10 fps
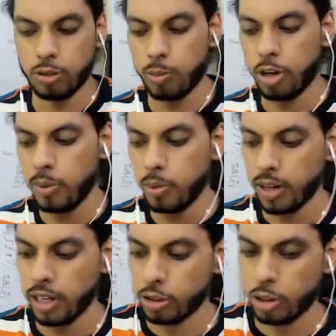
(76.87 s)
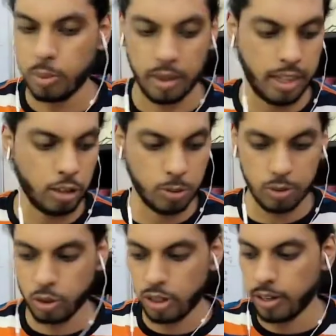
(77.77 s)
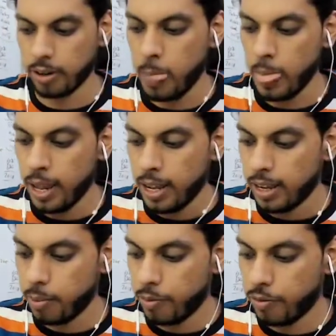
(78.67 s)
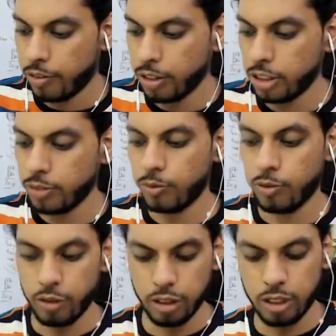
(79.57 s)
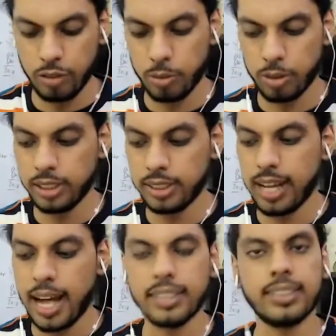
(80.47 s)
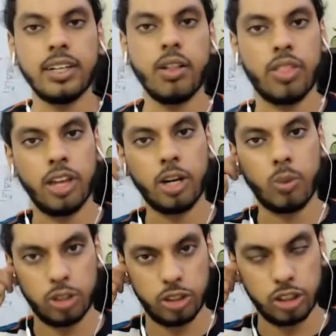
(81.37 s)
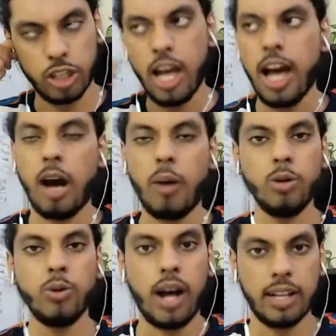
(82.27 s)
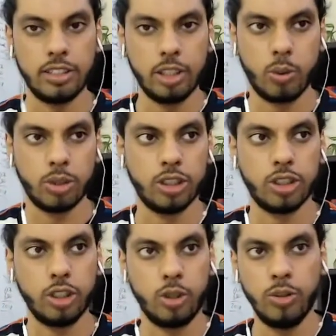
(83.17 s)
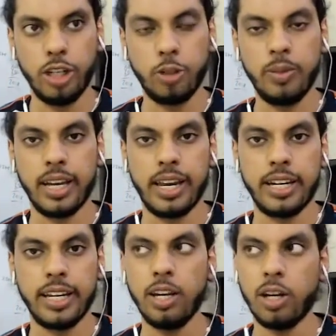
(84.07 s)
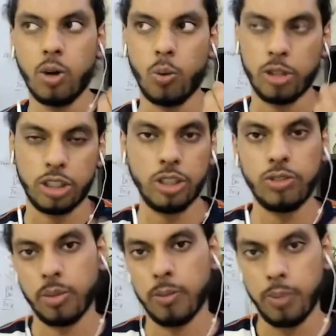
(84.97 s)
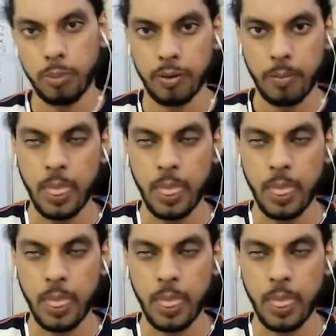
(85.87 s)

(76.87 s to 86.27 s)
So point number 1 is going to be, thank you so much for joining in. First and foremost is answer their questions. How do you answer their questions? You need to be collecting questions from the people.